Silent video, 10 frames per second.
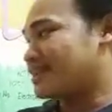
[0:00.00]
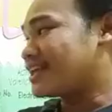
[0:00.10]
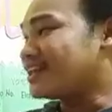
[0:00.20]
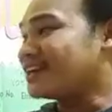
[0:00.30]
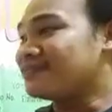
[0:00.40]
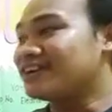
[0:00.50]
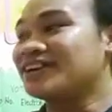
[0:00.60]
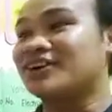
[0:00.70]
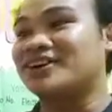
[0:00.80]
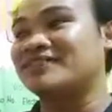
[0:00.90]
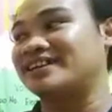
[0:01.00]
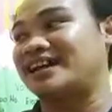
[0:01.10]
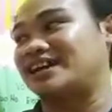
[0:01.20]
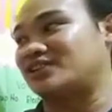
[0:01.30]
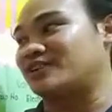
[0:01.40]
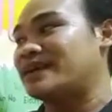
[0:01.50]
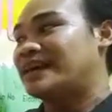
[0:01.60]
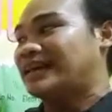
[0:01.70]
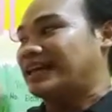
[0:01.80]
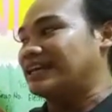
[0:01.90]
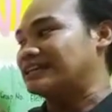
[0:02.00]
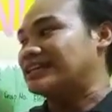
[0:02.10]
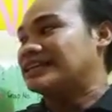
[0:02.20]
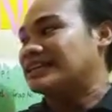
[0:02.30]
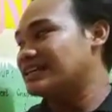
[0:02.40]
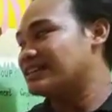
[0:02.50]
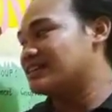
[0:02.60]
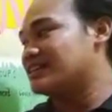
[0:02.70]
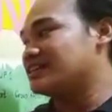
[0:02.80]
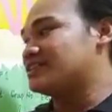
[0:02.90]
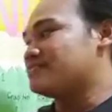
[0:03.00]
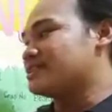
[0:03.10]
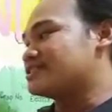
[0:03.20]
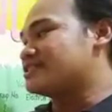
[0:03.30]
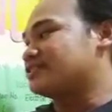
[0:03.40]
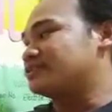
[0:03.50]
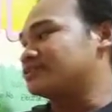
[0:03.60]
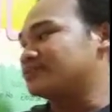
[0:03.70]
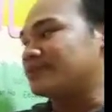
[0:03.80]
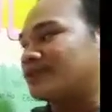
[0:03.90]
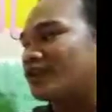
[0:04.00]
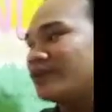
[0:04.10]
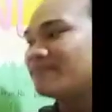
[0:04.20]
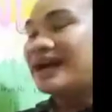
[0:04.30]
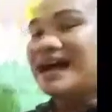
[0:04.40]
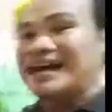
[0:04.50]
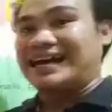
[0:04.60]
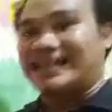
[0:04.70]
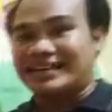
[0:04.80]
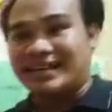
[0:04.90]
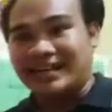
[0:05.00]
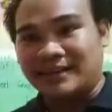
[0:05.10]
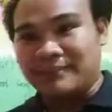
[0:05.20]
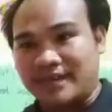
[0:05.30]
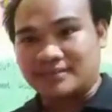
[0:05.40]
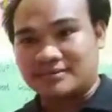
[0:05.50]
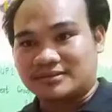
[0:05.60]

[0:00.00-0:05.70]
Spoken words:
level of an atom, and it determines the group of an element.